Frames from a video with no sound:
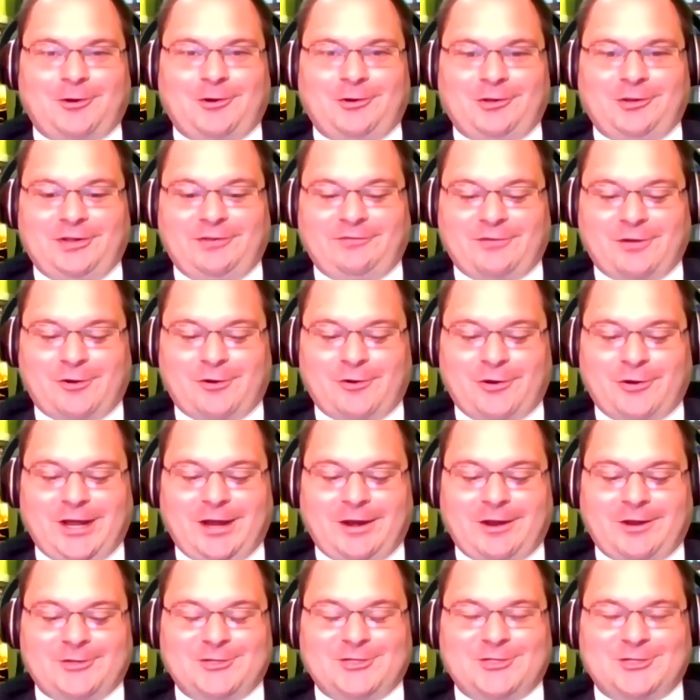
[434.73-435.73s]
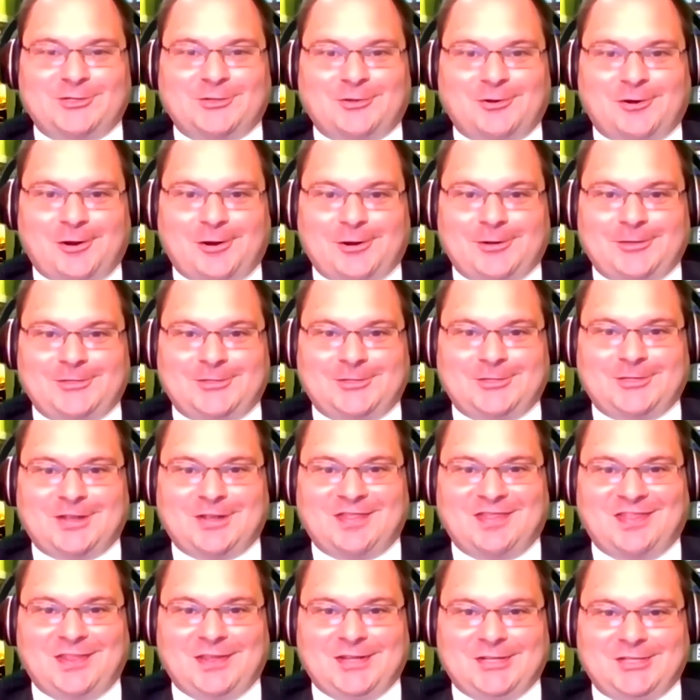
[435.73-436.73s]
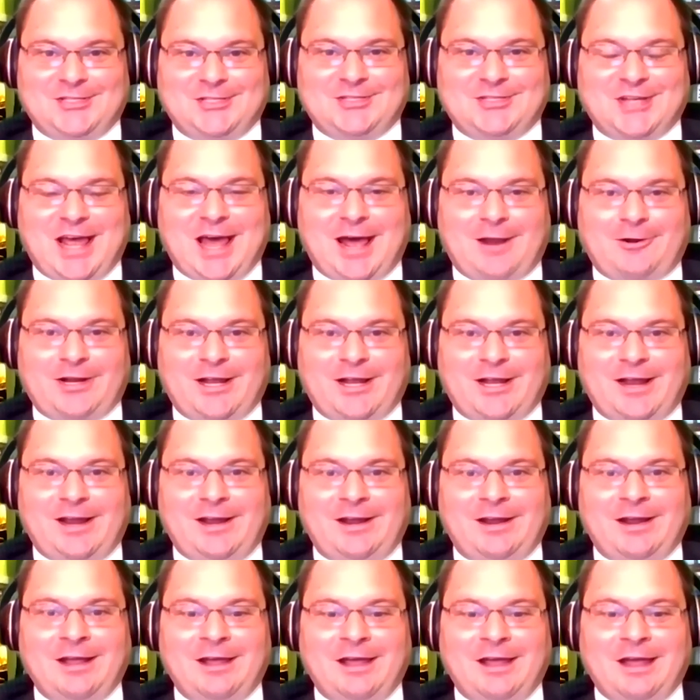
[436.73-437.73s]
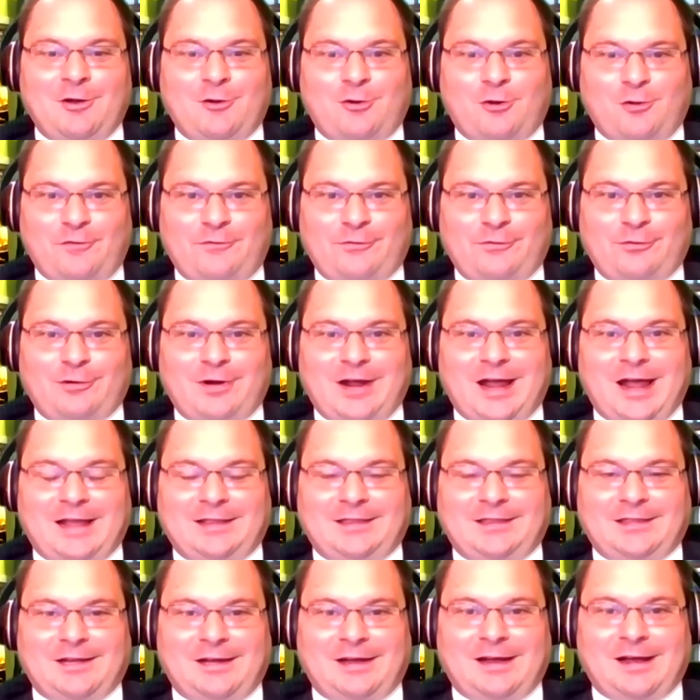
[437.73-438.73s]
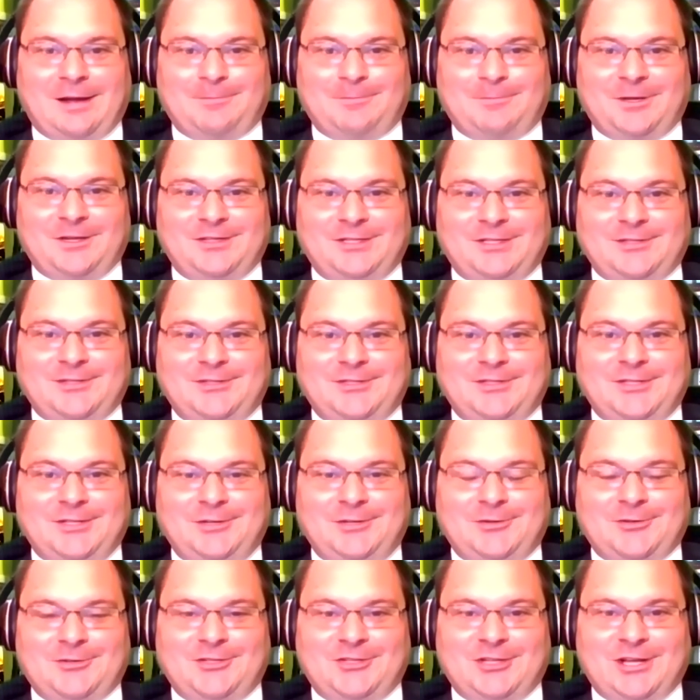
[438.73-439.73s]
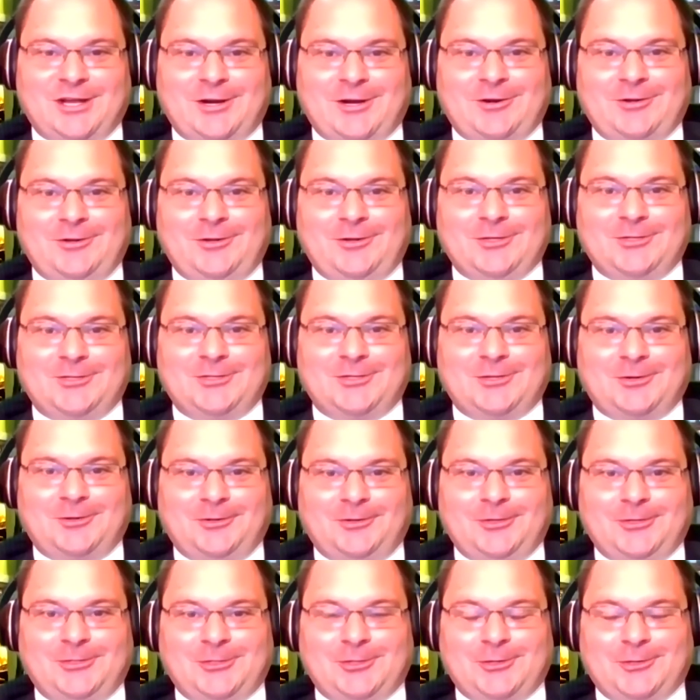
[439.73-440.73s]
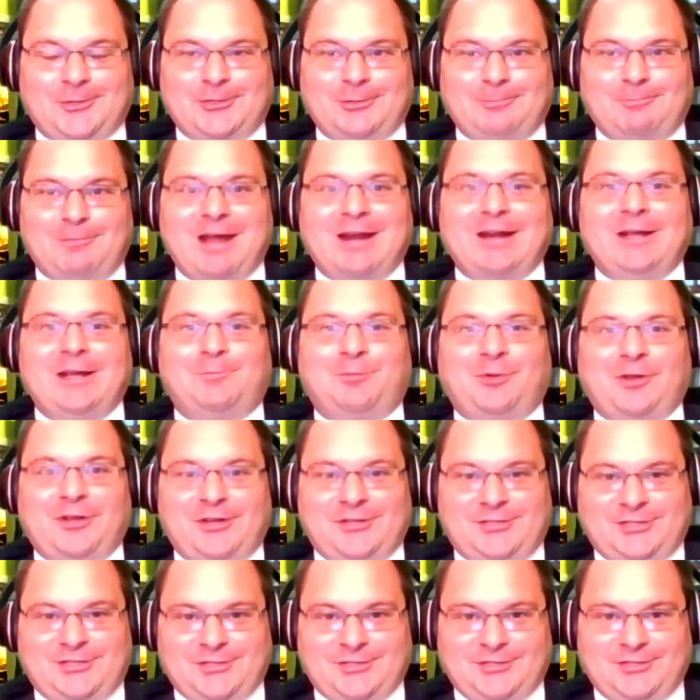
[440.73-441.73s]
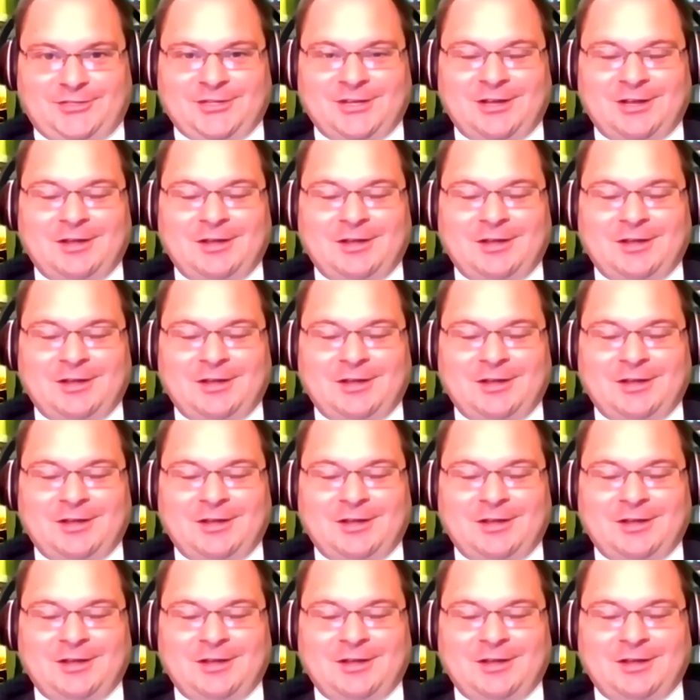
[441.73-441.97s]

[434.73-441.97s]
Early voting starts this Saturday over at the Hopkinton Senior Center. You could certainly turn to many places